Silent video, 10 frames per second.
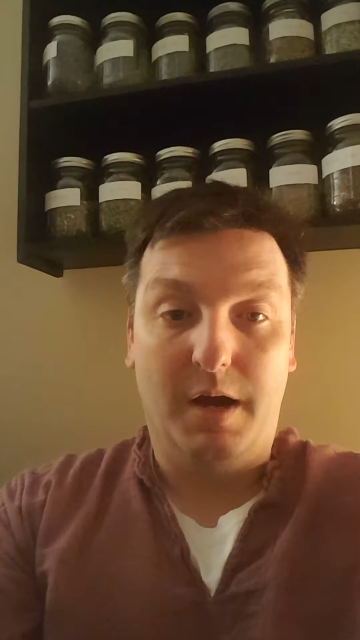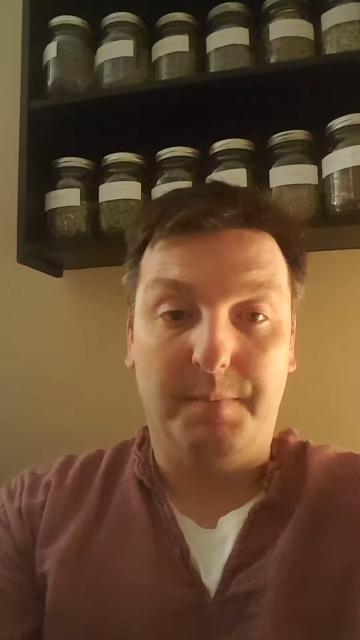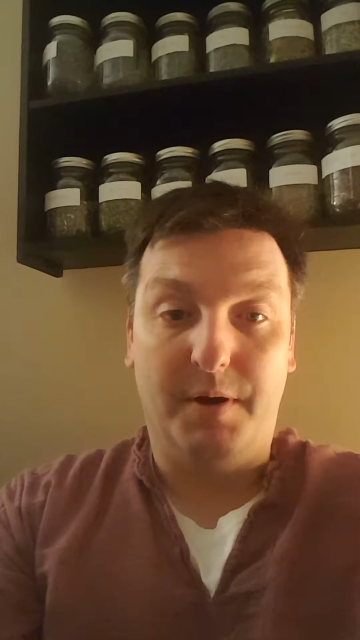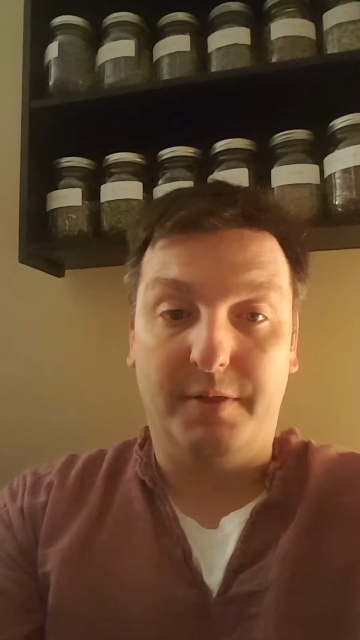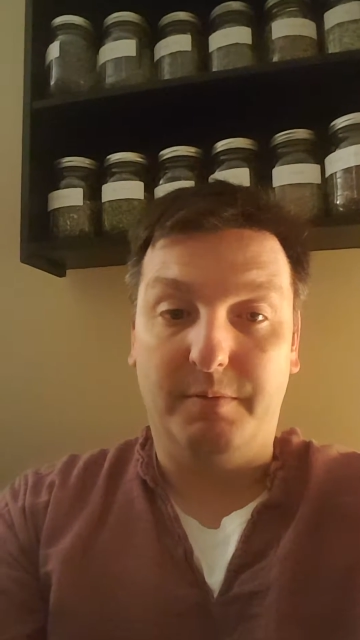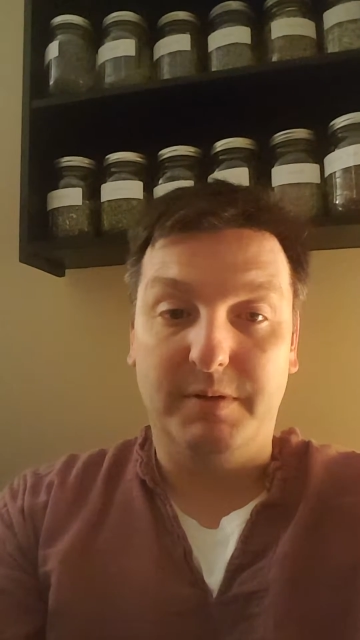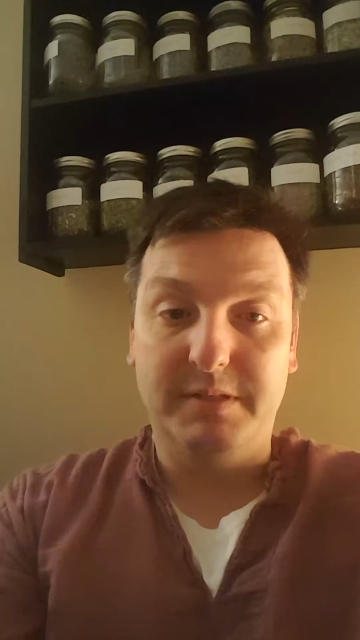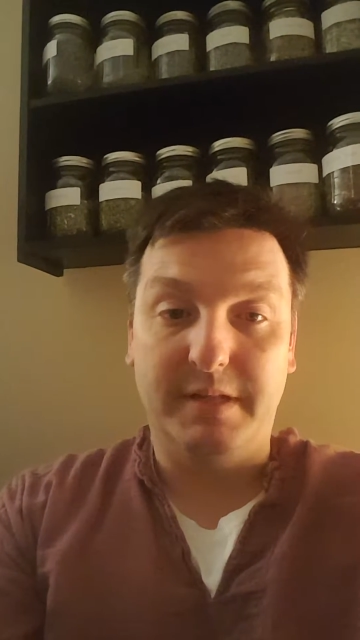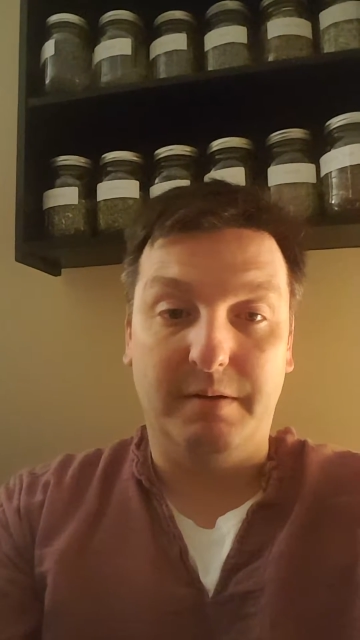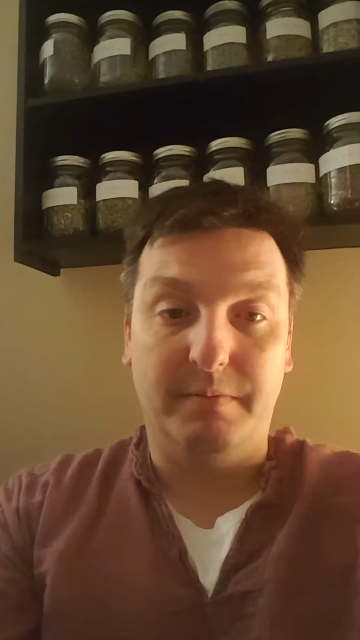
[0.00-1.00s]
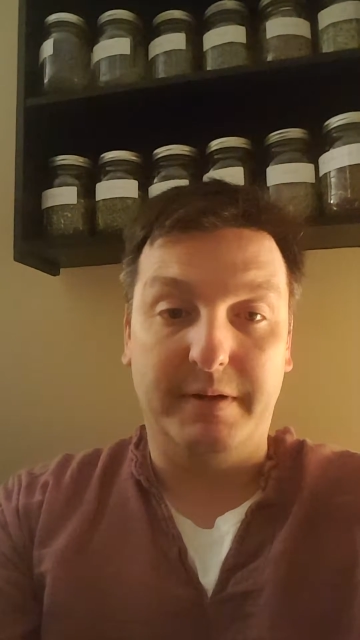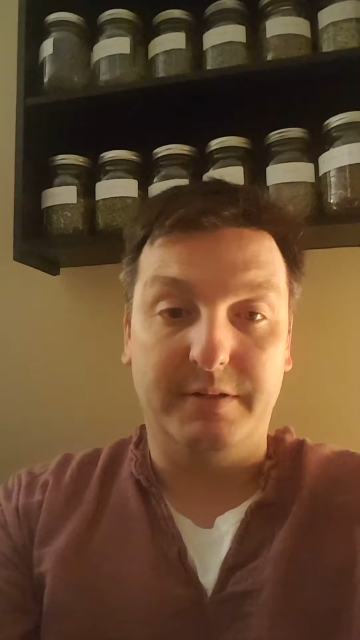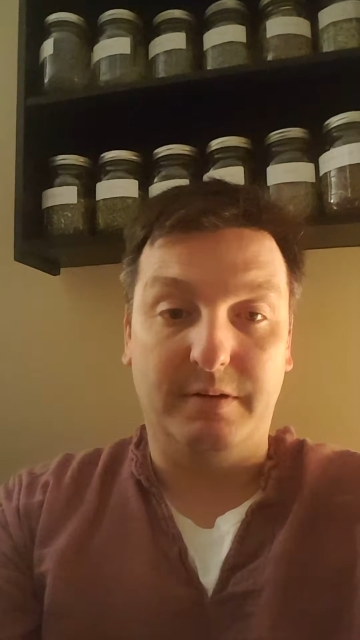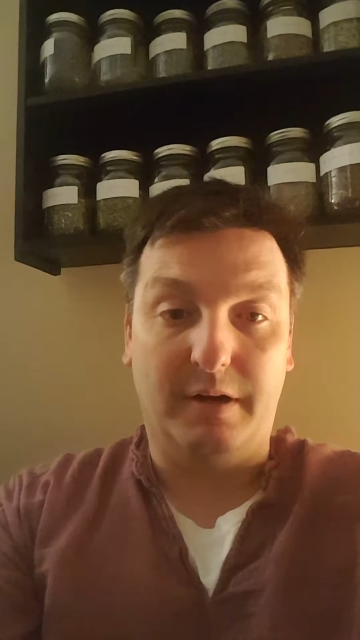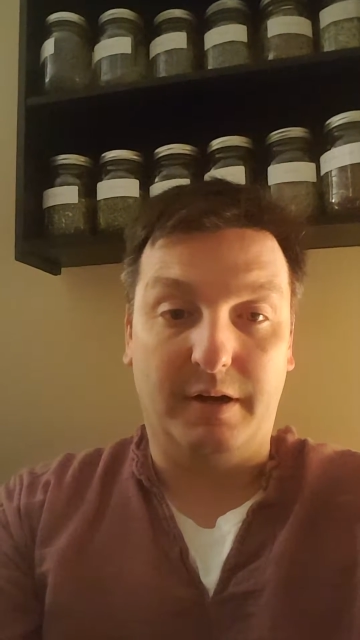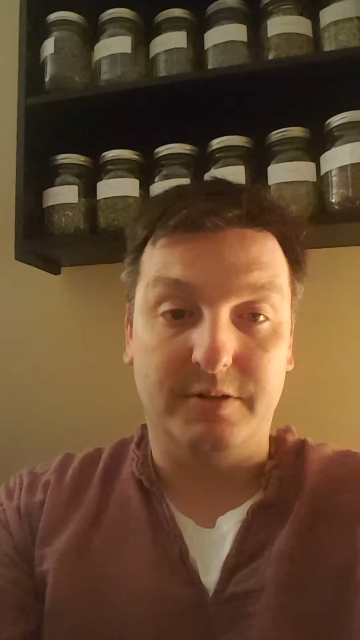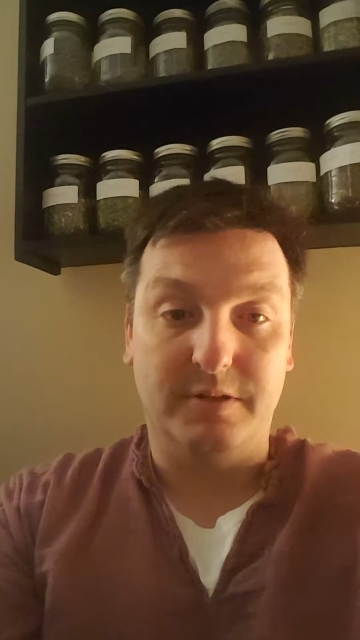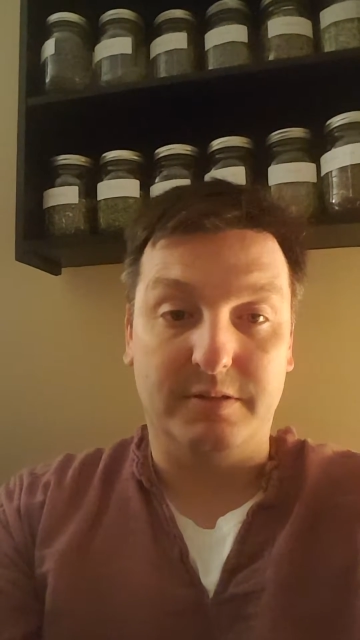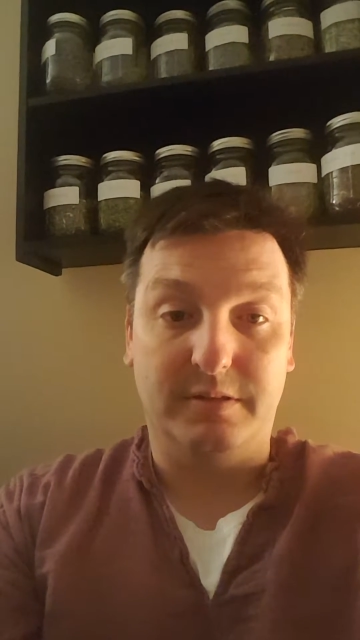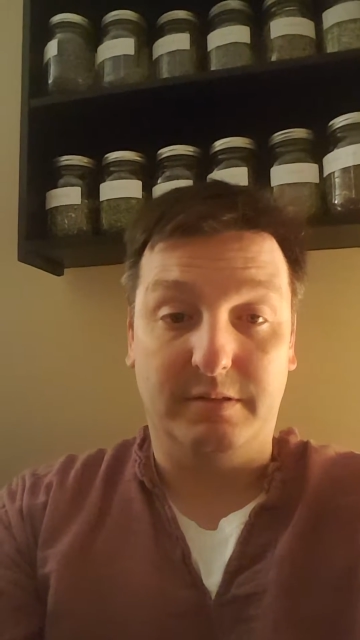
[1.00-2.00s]
other ones that we are
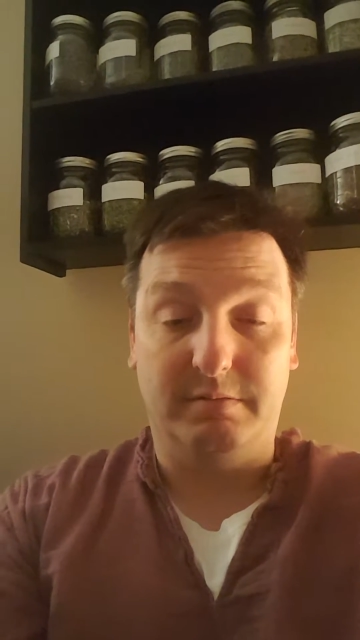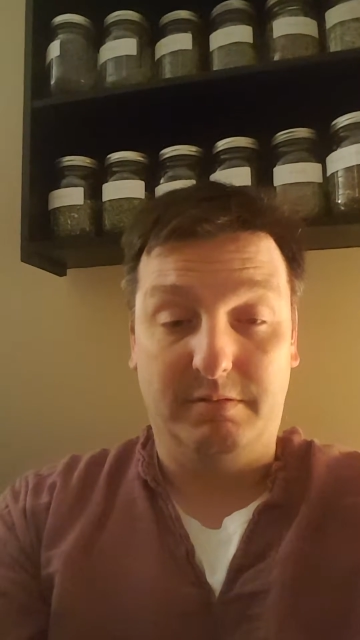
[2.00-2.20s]
just